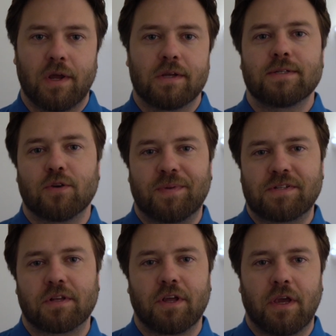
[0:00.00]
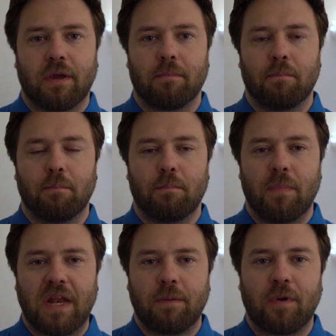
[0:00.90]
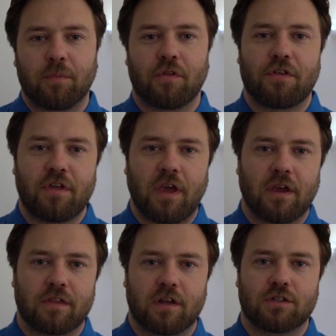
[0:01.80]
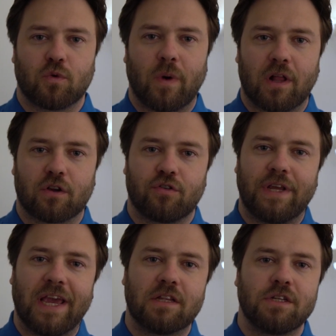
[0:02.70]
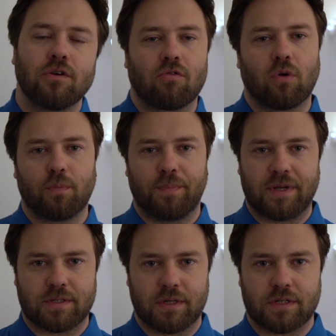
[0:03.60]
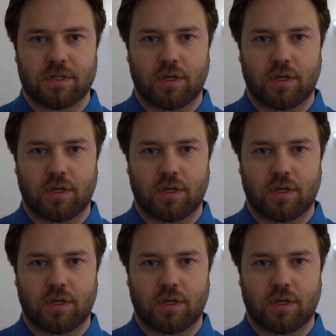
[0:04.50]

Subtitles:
So basically, many people think that while creating your own business,